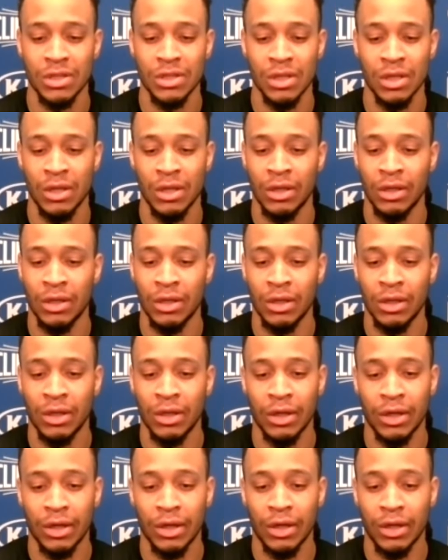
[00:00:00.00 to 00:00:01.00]
He's
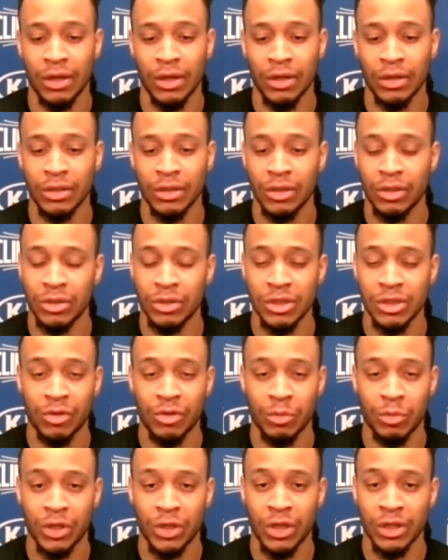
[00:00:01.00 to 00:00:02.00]
a run
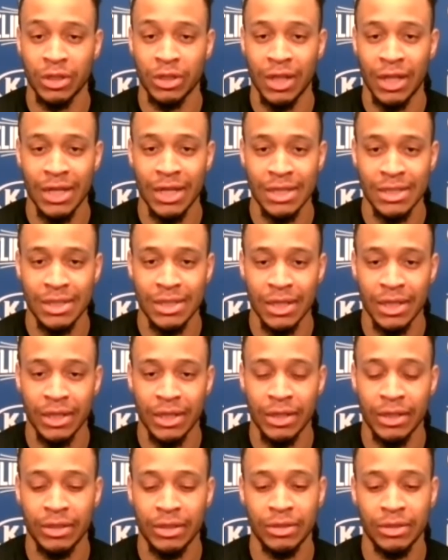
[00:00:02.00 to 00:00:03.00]
protector, like I
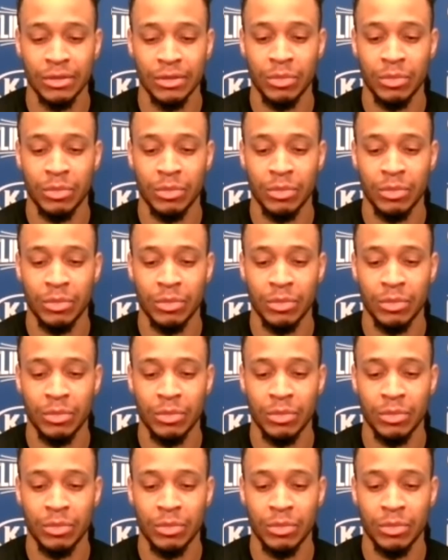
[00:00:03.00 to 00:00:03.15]
said.